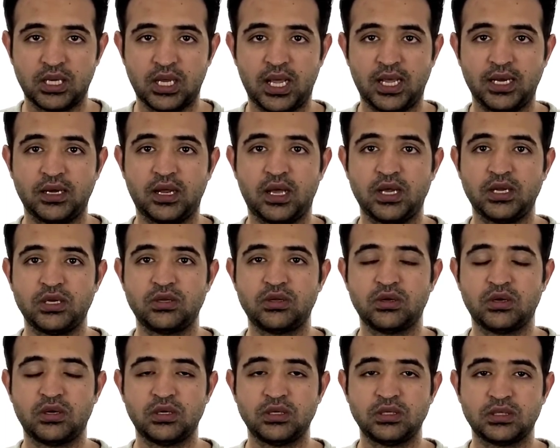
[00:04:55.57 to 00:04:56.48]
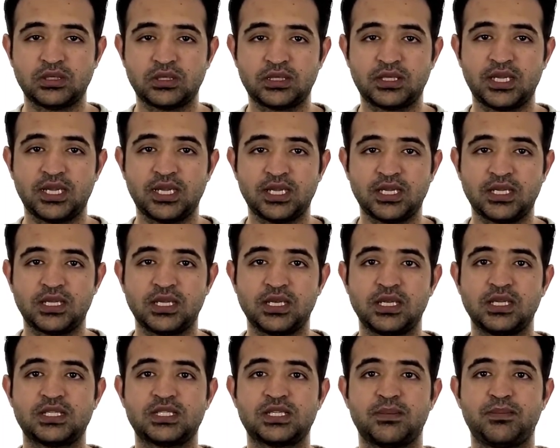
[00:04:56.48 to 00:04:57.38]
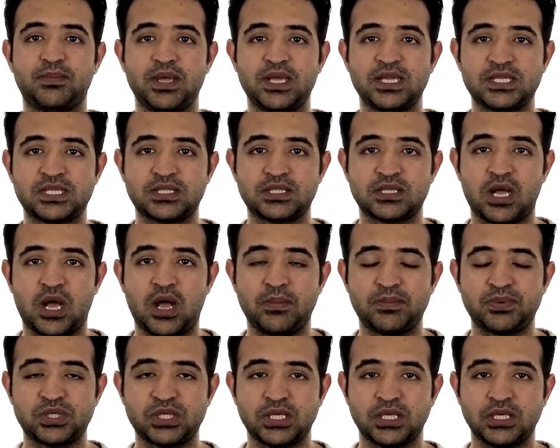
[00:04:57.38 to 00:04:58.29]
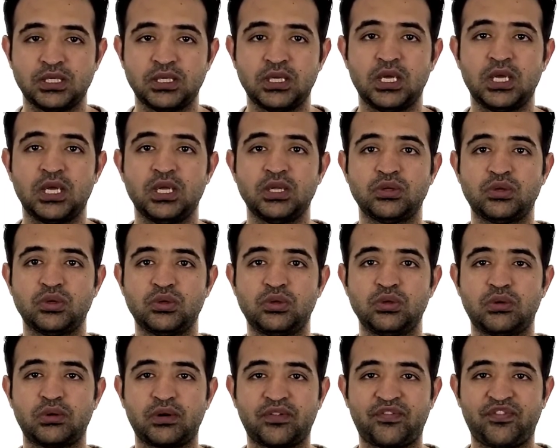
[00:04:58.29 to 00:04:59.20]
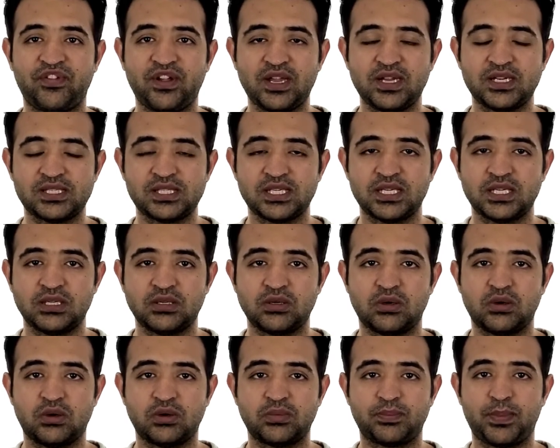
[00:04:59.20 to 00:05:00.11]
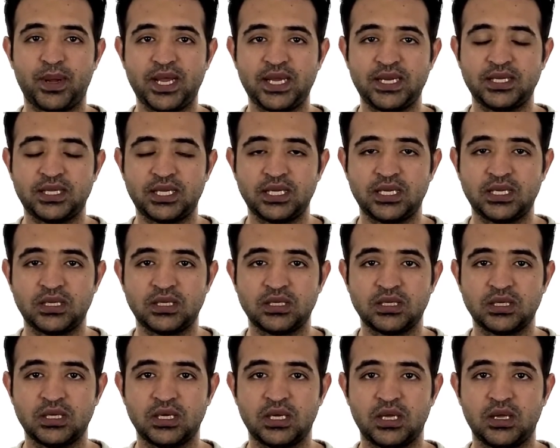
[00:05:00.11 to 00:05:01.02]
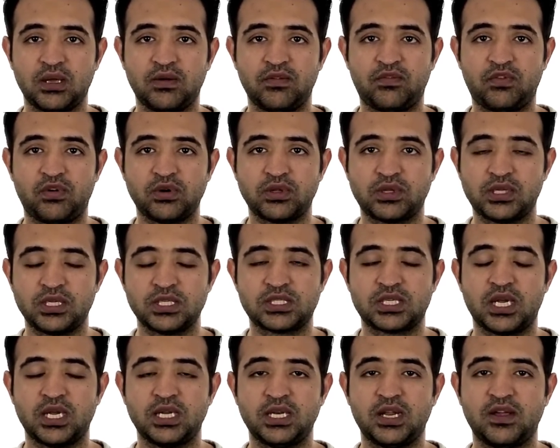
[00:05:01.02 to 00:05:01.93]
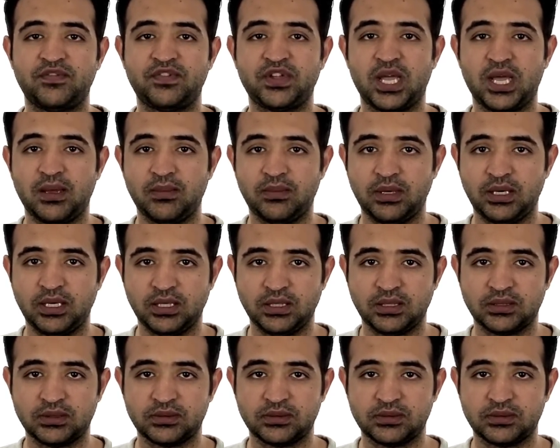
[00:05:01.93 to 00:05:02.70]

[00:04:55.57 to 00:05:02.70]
and I don't think it's the best option to do refacing or painting for this kind of cabinet.